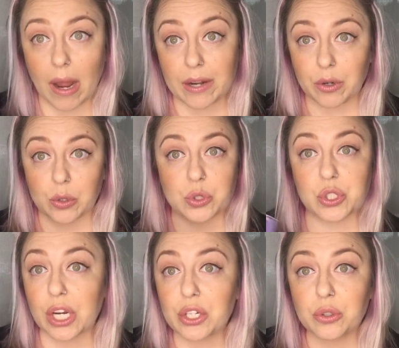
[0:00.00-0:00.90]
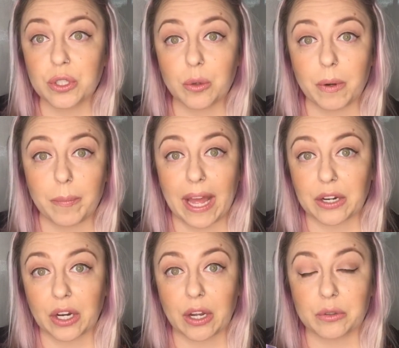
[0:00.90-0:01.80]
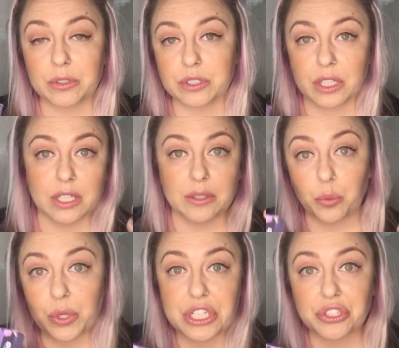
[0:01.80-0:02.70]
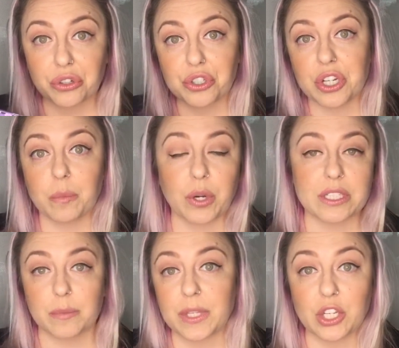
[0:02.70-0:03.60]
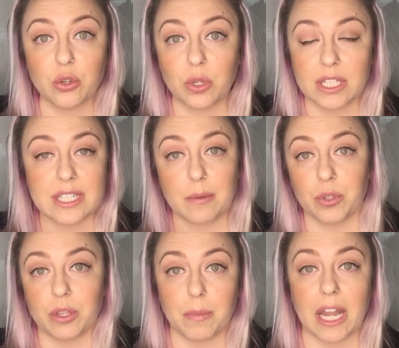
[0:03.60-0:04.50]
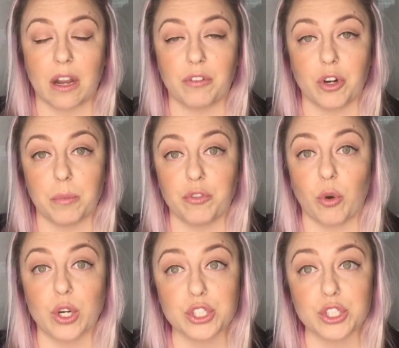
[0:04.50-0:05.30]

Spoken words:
I don't know. So I try to do a little bit of background research and bring something new to the table that you may not have heard before.